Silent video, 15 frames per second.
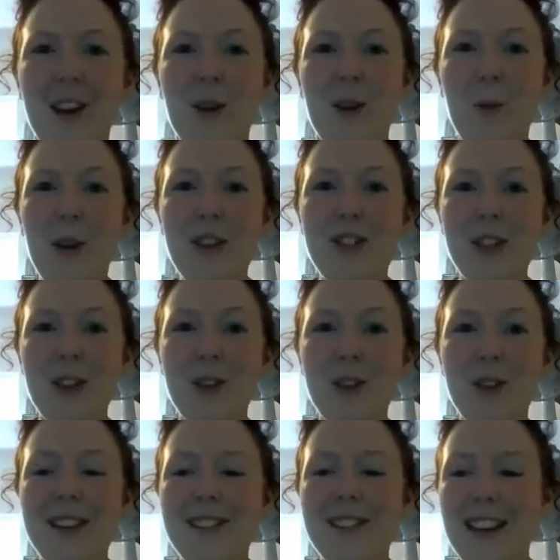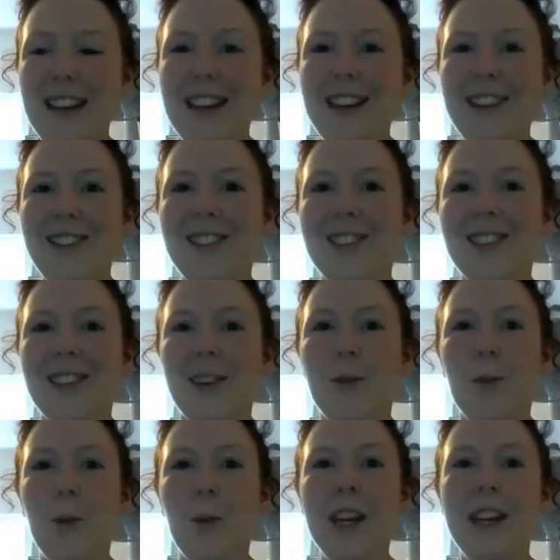We do indeed.
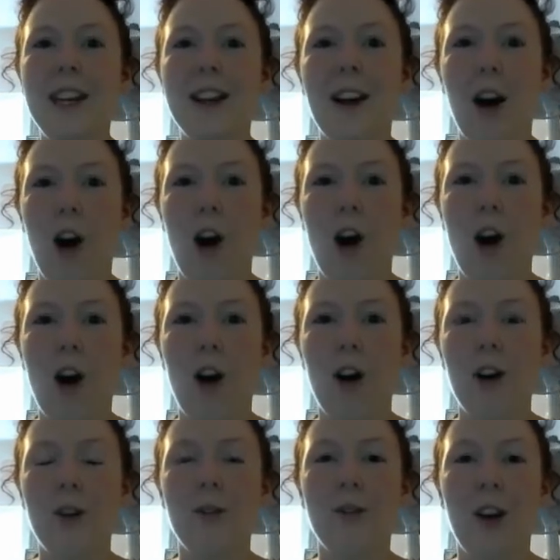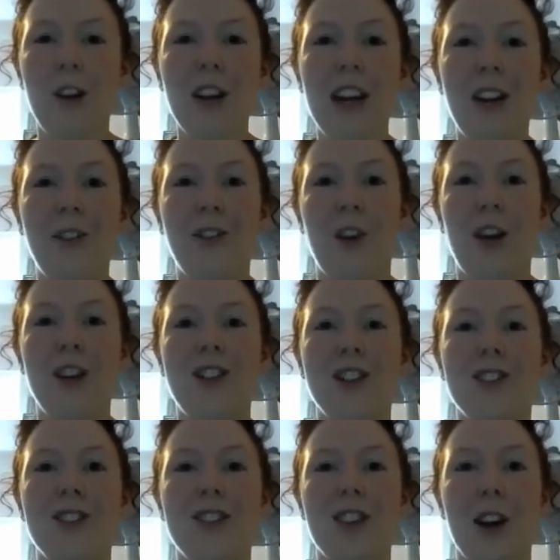We are very
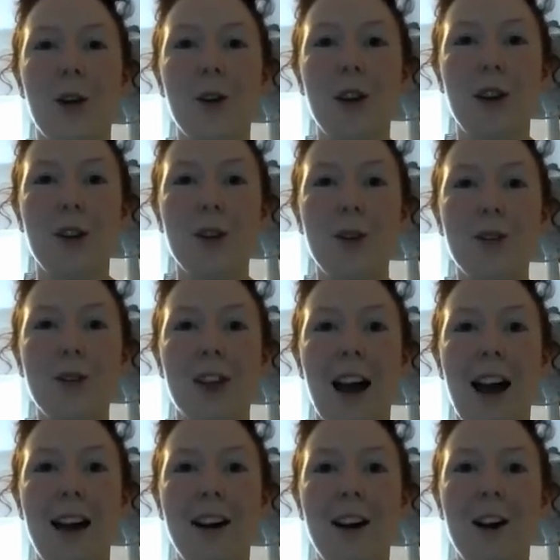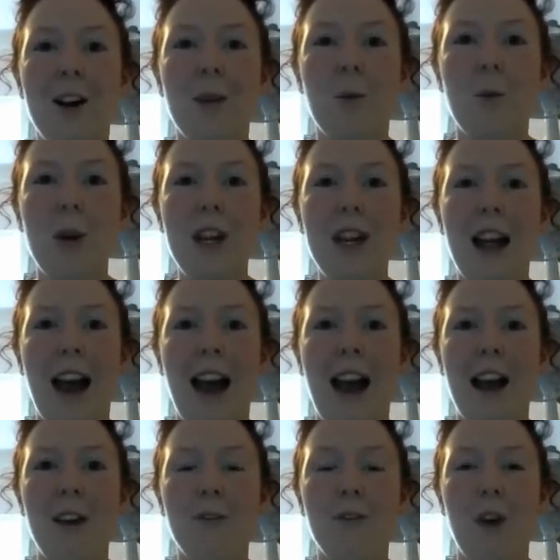excited to tell you that we
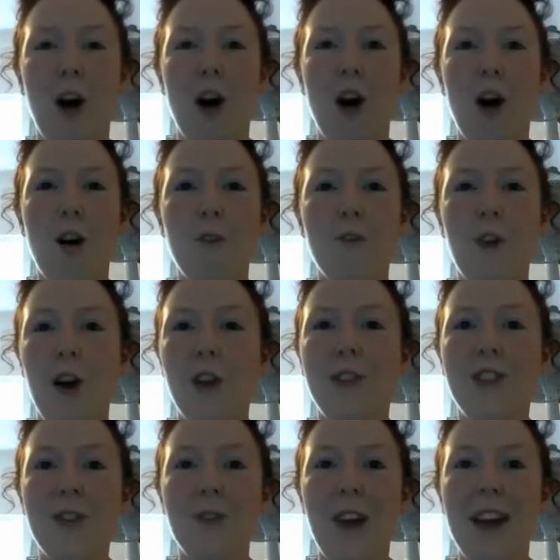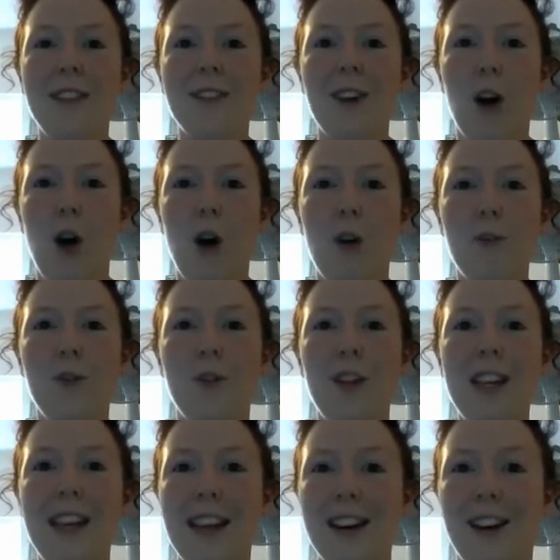have our first event of the
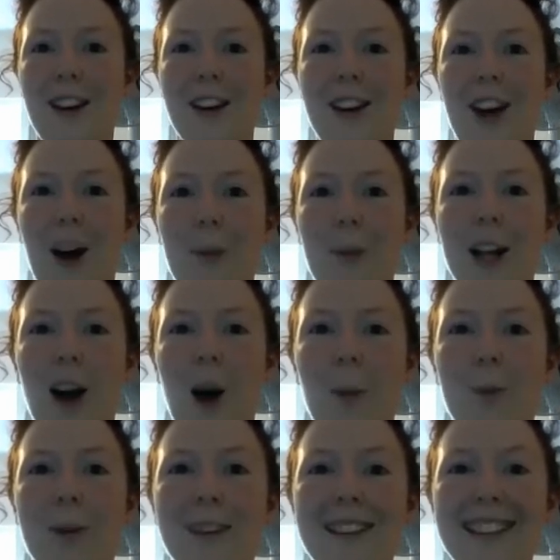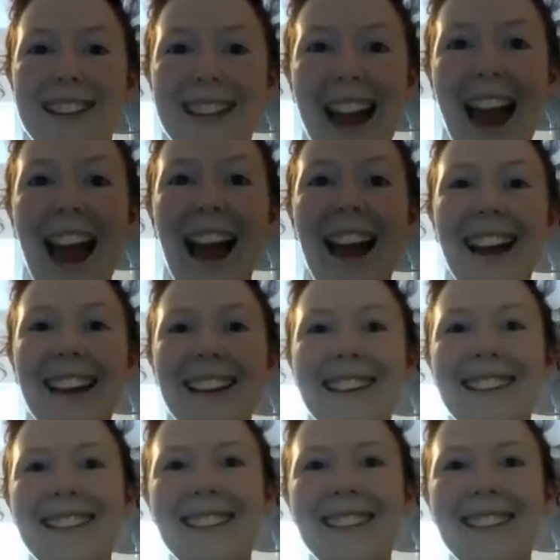year coming up. Yay!